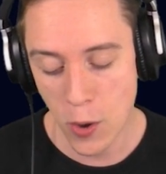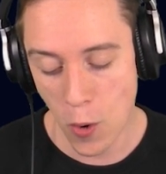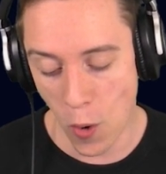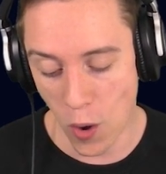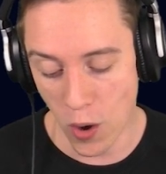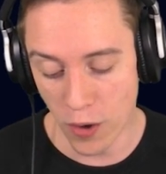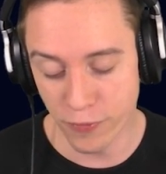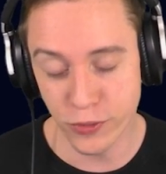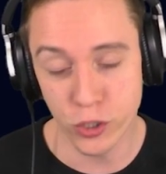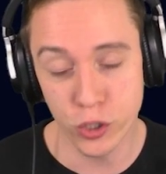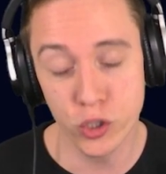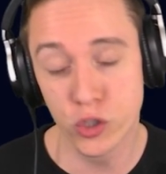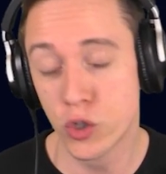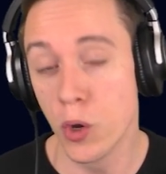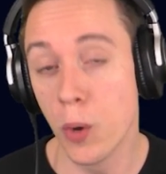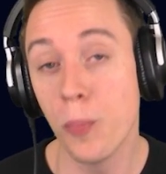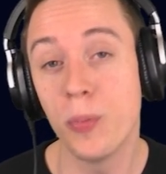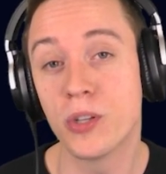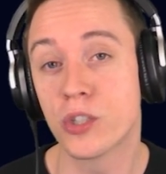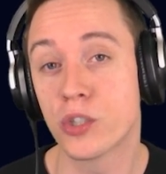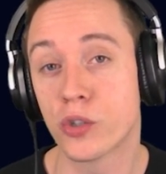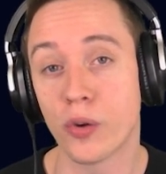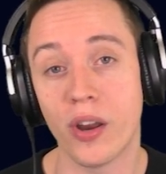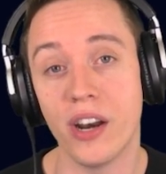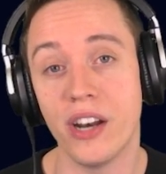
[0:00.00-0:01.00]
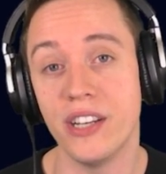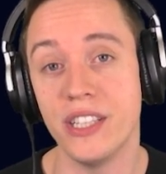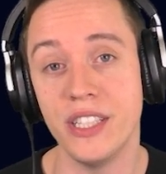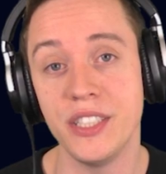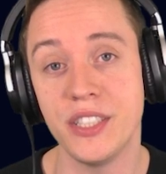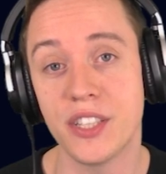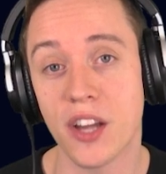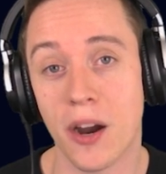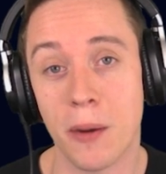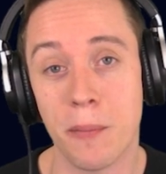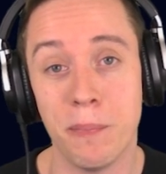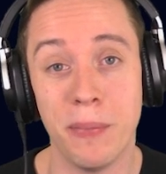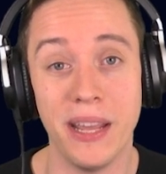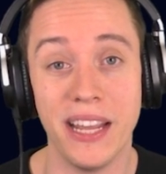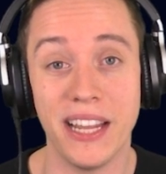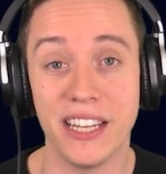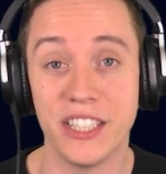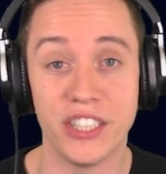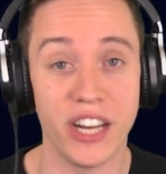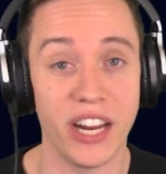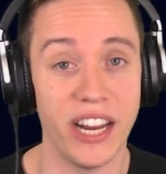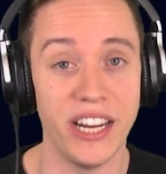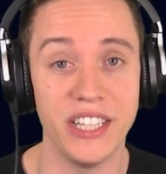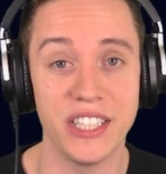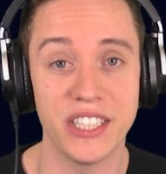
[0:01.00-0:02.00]
All of the stupid strategies are being
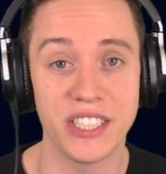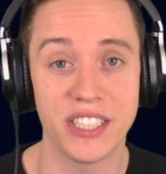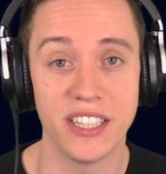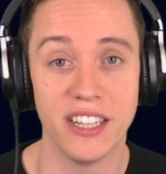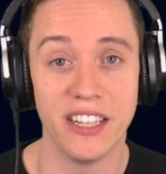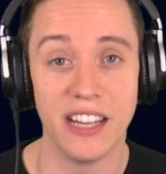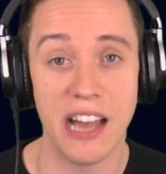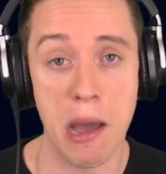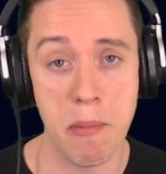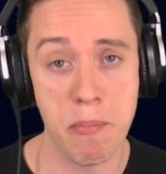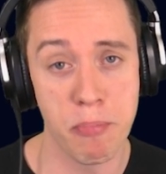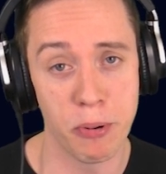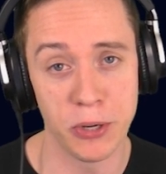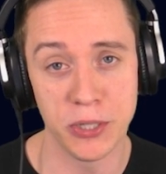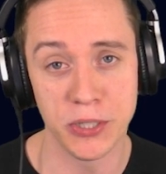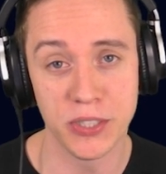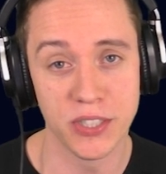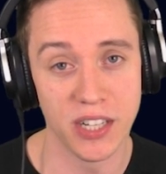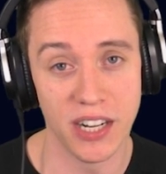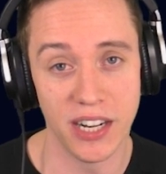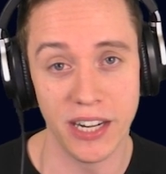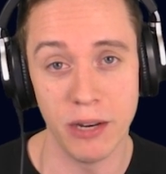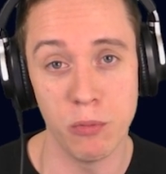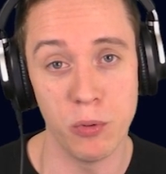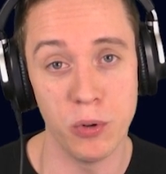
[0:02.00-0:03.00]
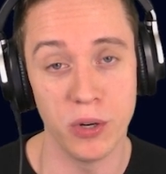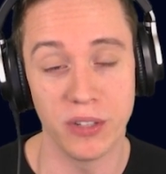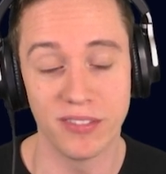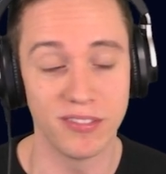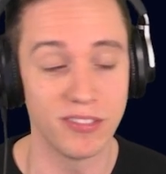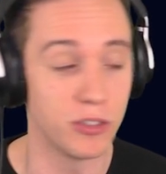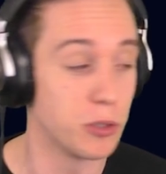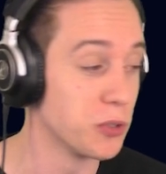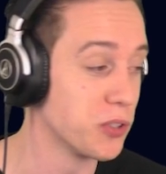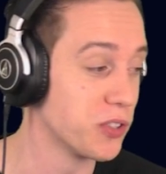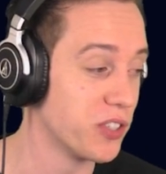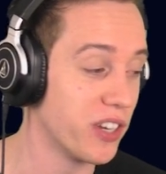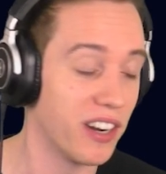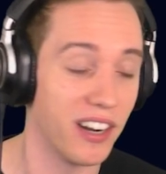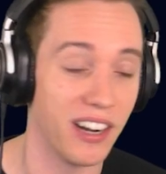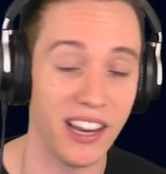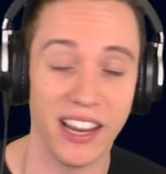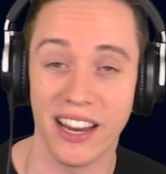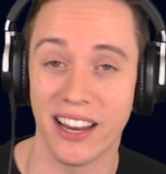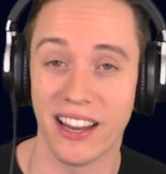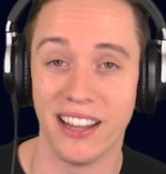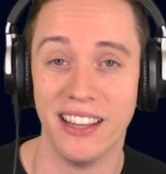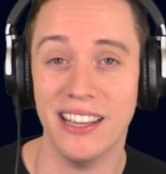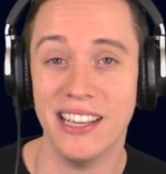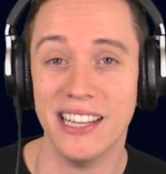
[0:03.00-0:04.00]
changed. I personally would consider,
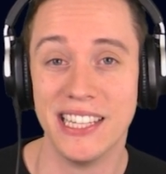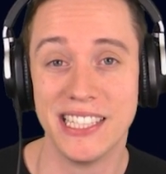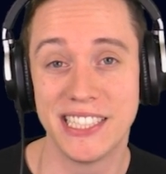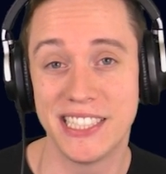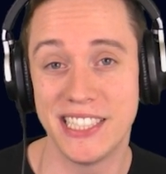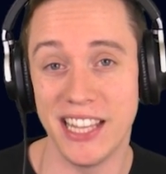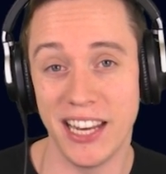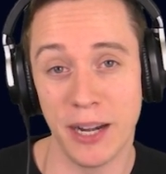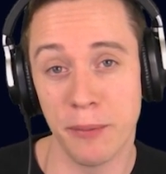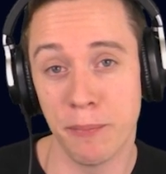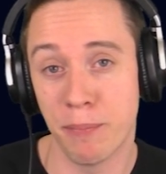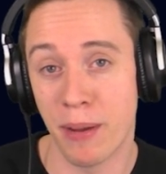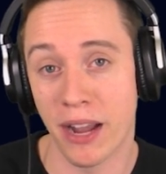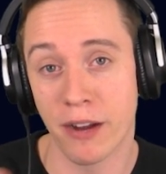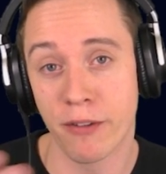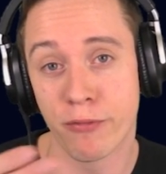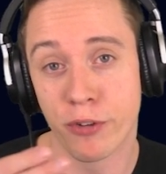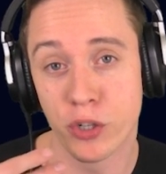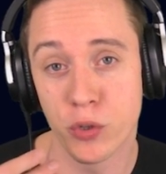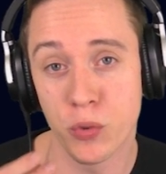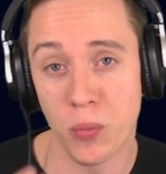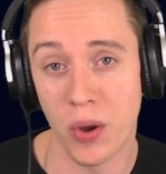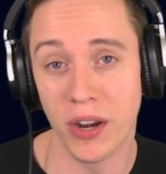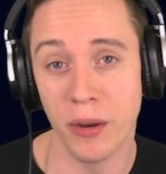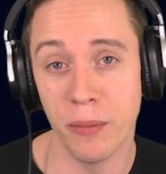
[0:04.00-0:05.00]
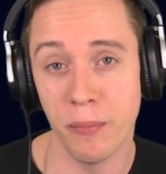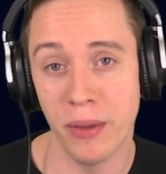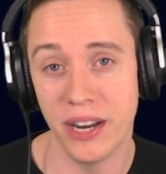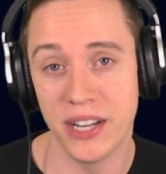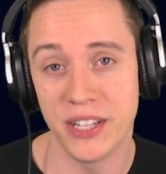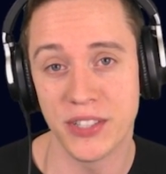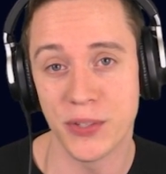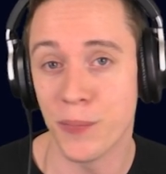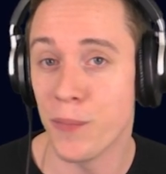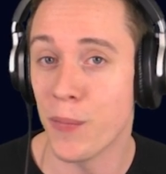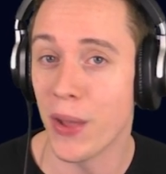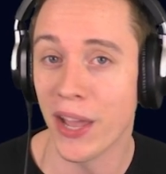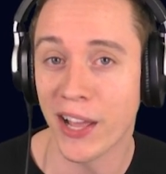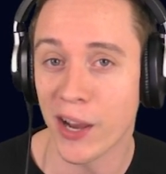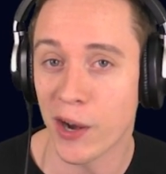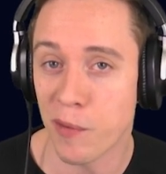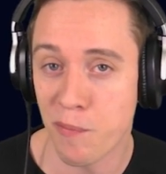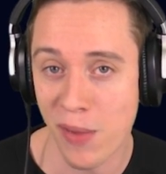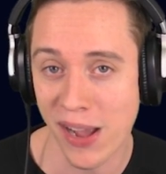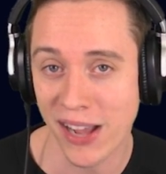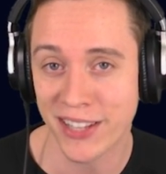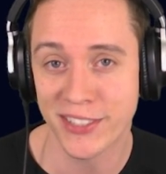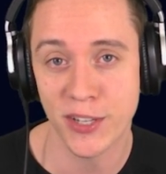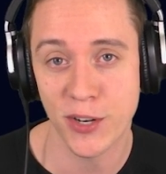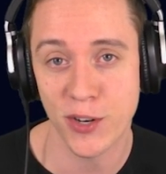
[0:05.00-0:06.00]
like, sitting back for twenty minutes and making a
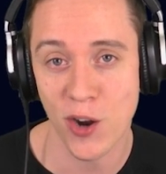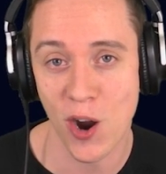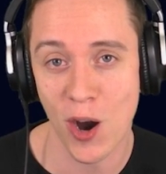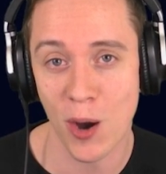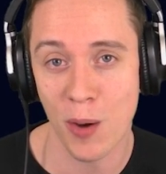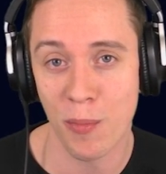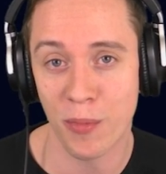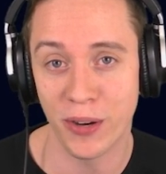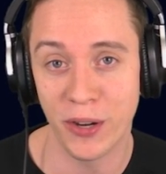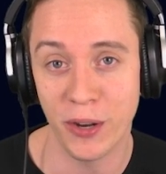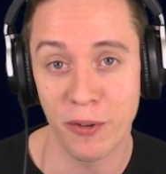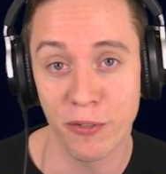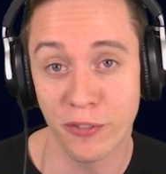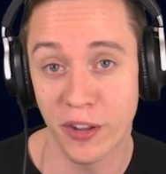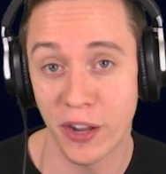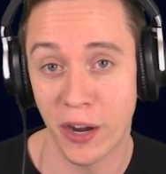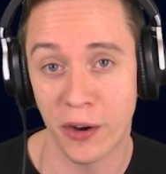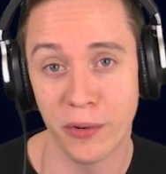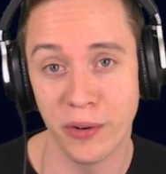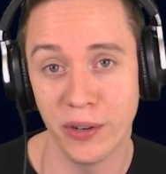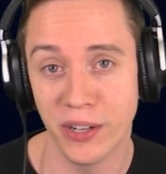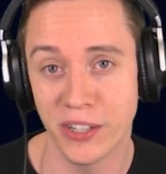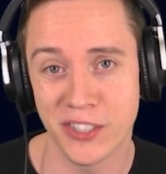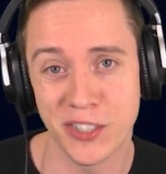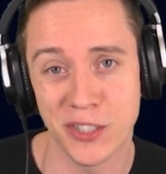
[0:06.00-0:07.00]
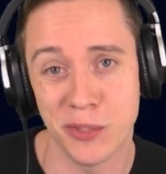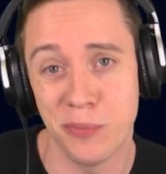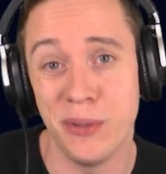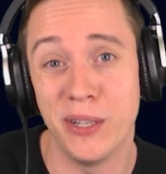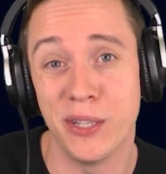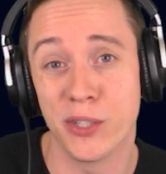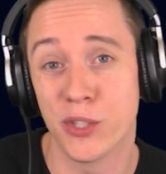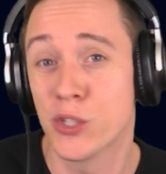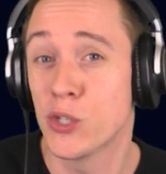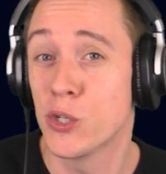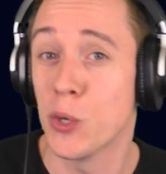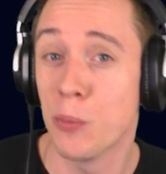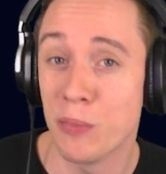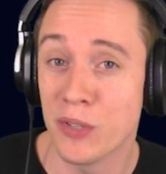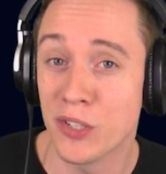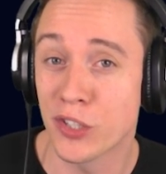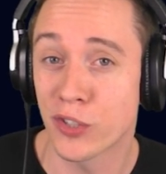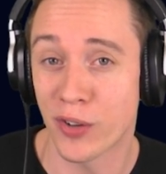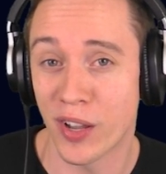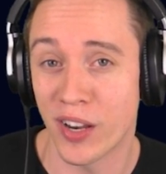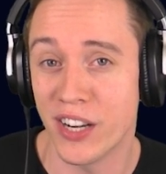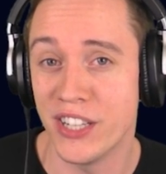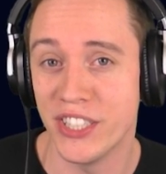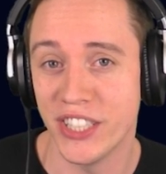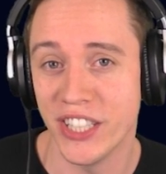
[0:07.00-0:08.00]
maxed out armory of carriers to be a stupid
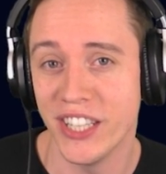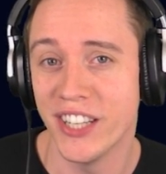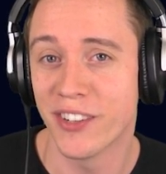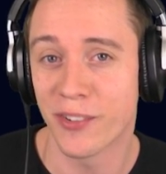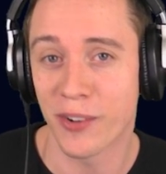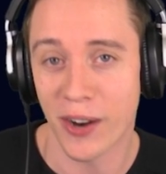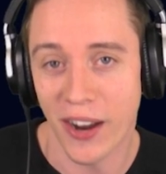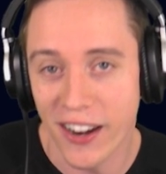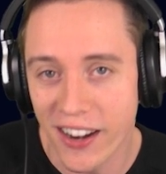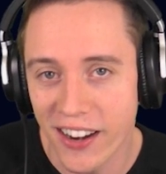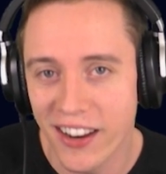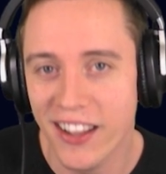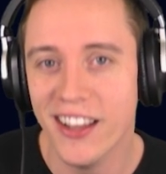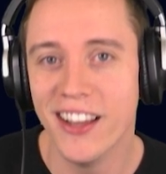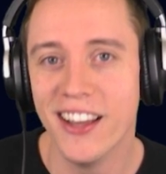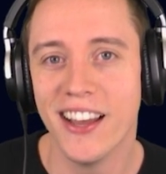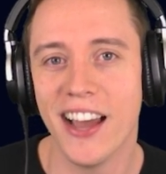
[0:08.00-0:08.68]
strategy, right?